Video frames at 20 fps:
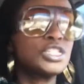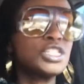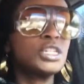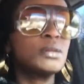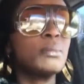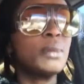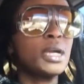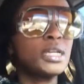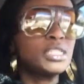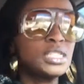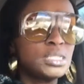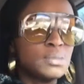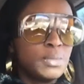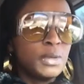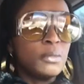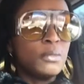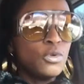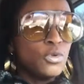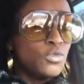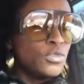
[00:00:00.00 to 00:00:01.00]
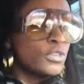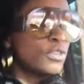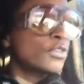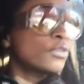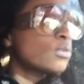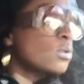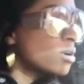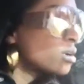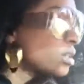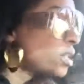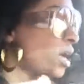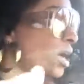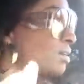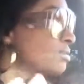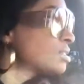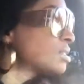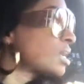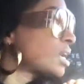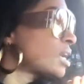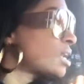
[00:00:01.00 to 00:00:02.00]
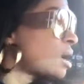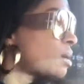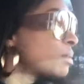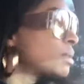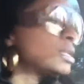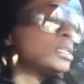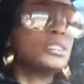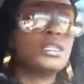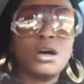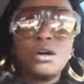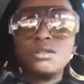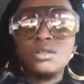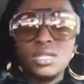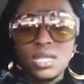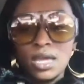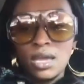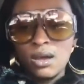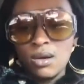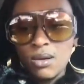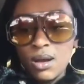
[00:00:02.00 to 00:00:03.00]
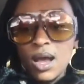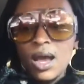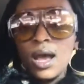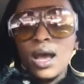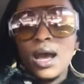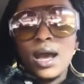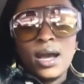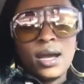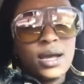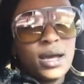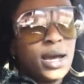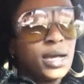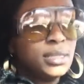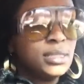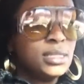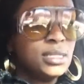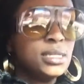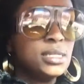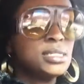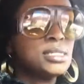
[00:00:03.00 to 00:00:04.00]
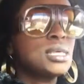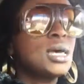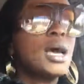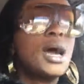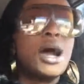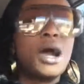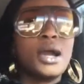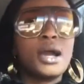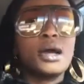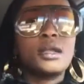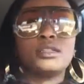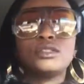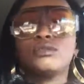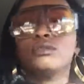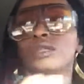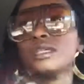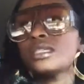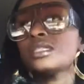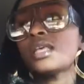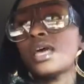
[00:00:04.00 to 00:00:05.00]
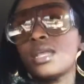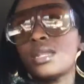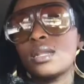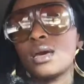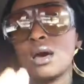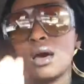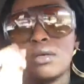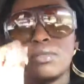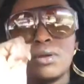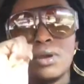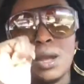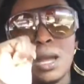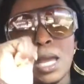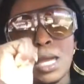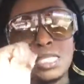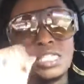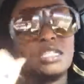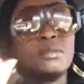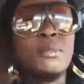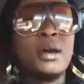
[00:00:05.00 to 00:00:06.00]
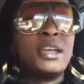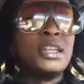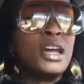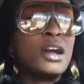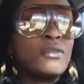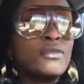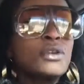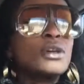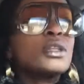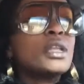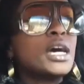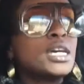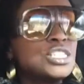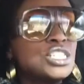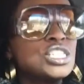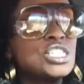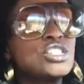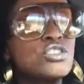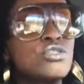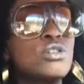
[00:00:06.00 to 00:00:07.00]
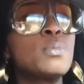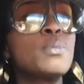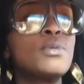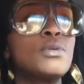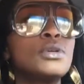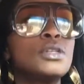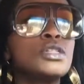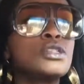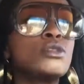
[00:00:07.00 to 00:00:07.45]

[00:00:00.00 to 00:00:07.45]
and she might just be moving through her life saying, I'm an adult now, I got this, I got to do this, that, and the other, she might not realize she's crippled.